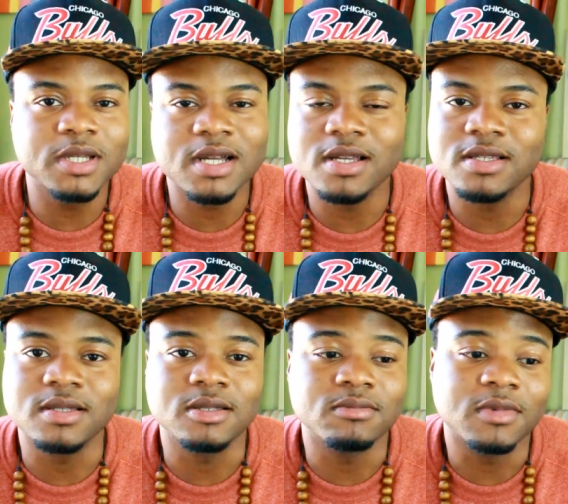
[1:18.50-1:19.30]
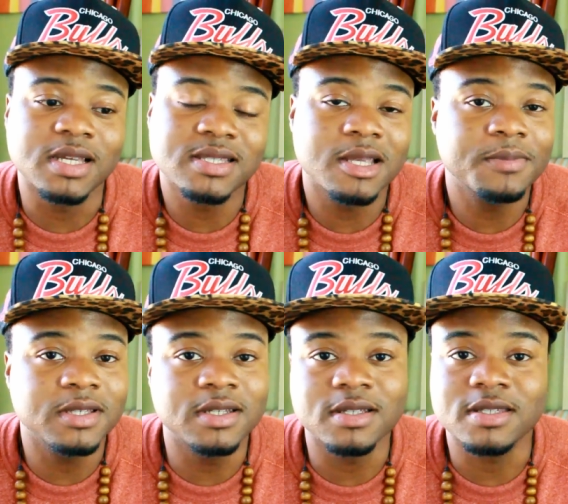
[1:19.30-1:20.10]
because they
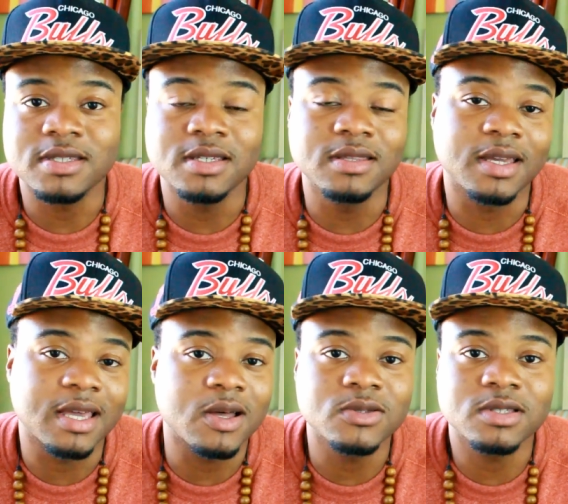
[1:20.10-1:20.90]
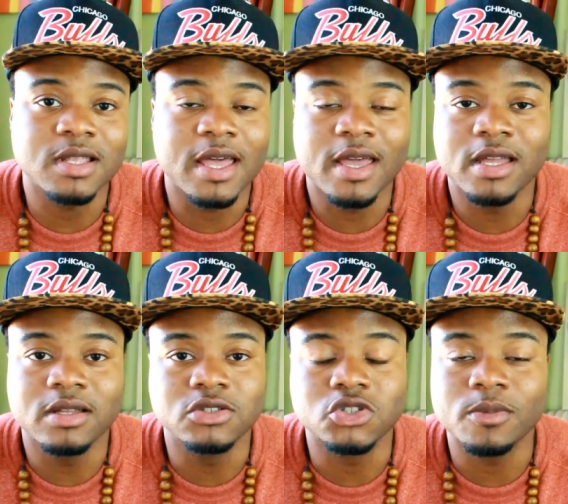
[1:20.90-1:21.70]
simply didn't see the Celts
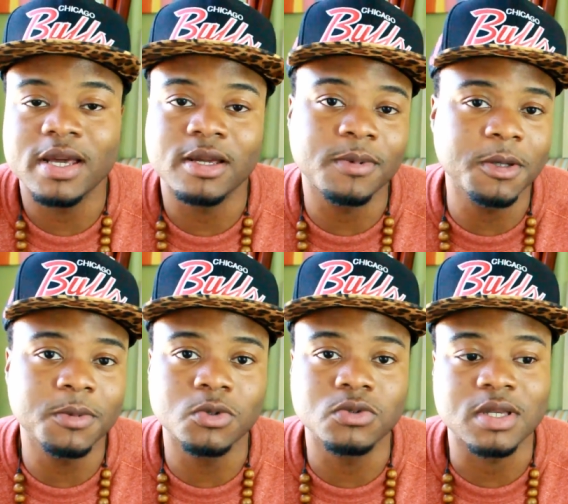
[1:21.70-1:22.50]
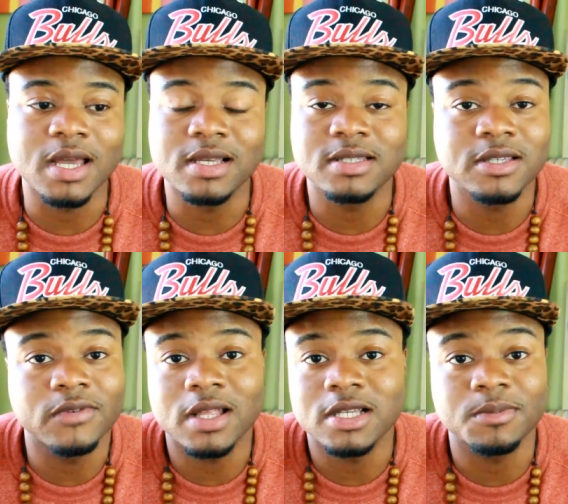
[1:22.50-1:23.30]
and Germanic peoples as
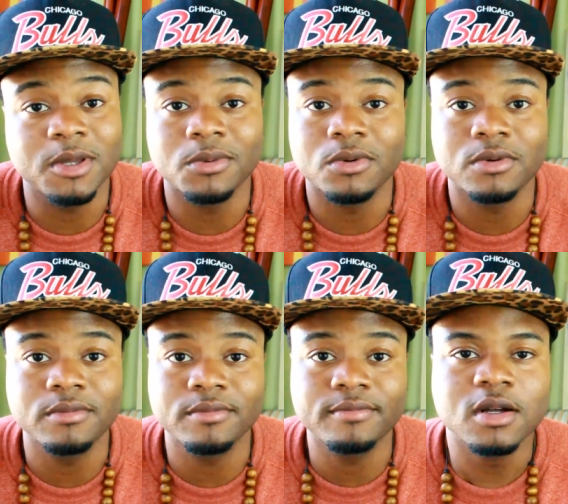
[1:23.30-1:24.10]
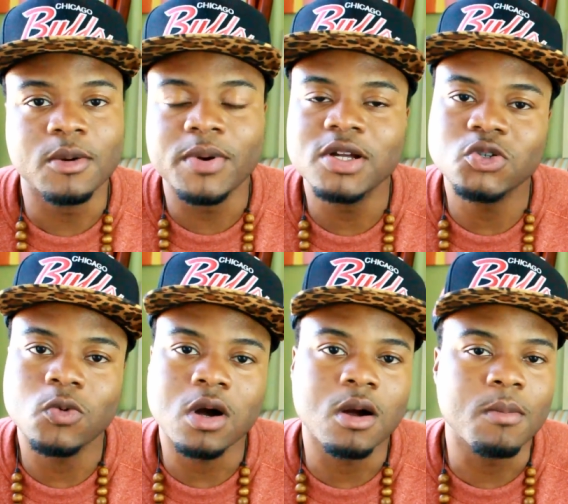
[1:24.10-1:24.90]
civilized people. Compared
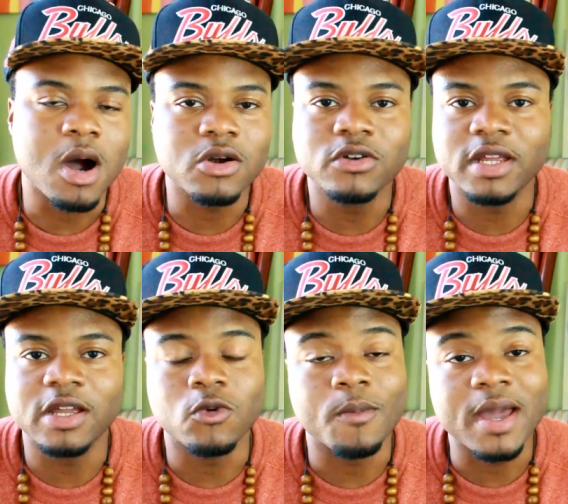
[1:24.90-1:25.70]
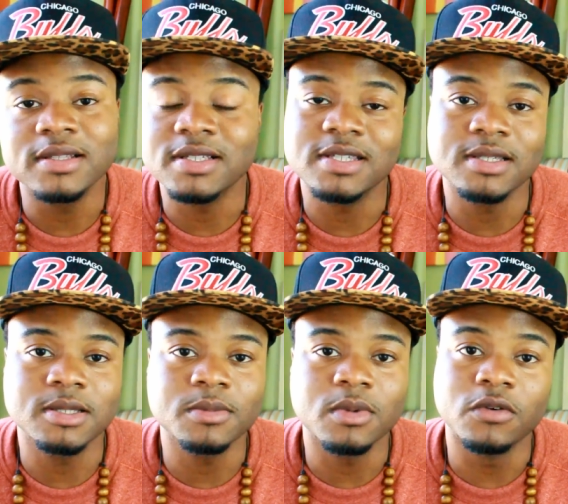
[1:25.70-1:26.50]
to our modern day
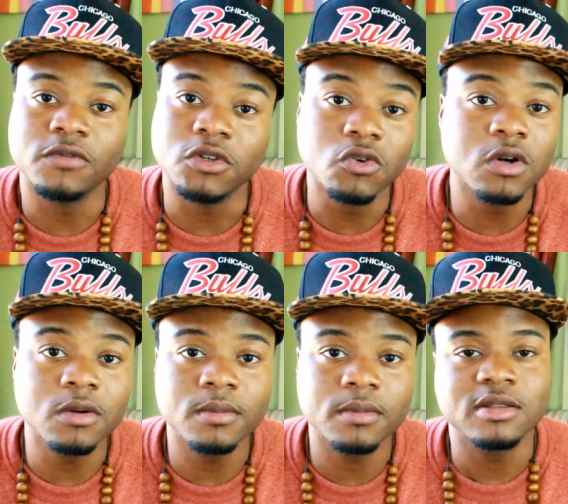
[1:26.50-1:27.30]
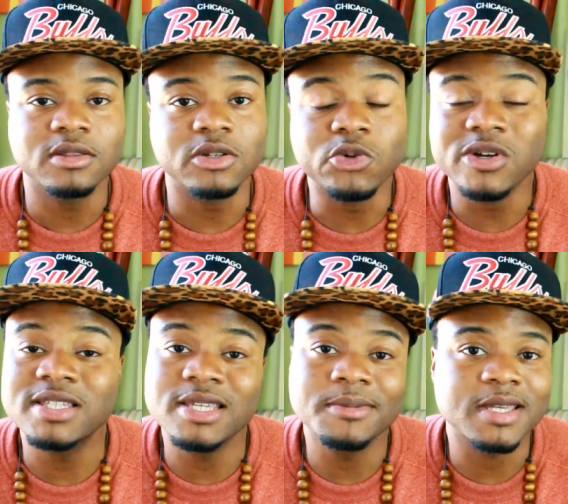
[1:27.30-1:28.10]
romanticism of Europe, the
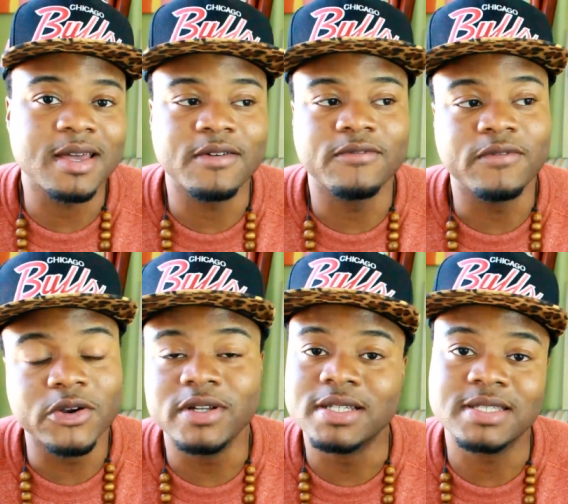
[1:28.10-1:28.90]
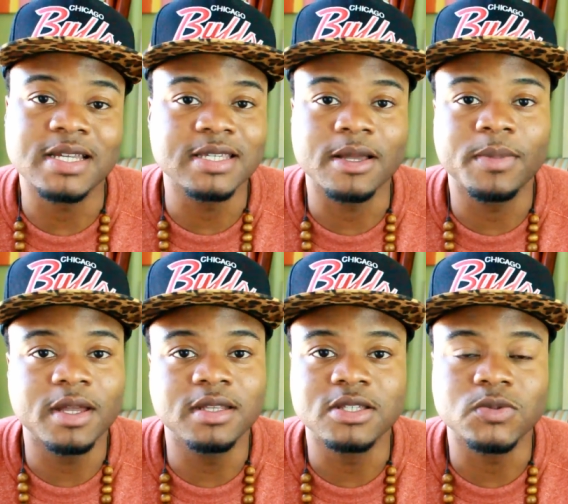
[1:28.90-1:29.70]
Greeks seem to have very dissenting
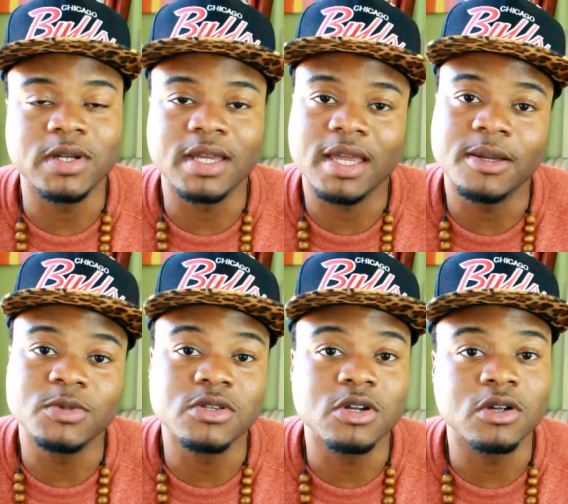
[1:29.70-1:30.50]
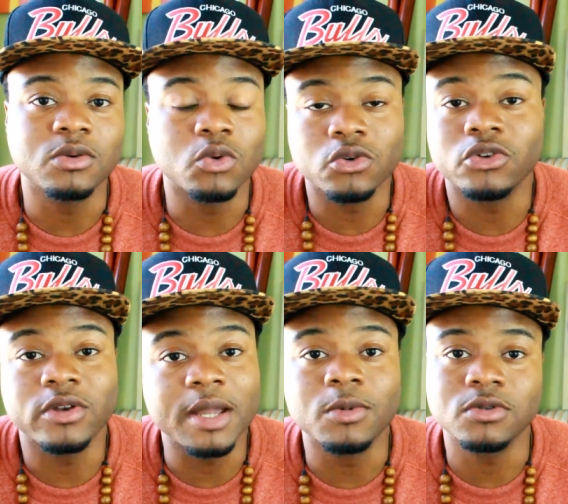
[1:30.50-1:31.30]
opinions when it came to their northern
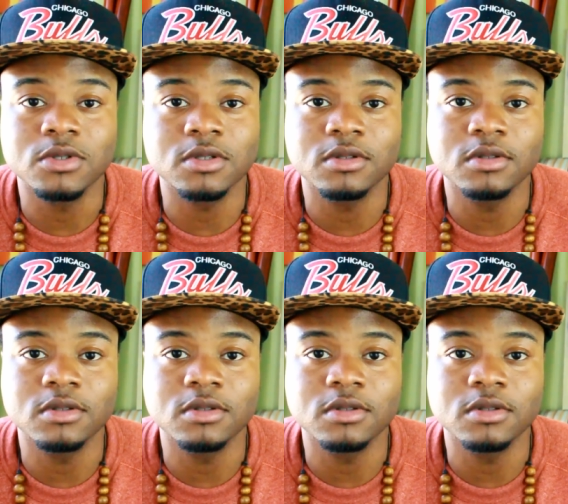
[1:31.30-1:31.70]
neighbors.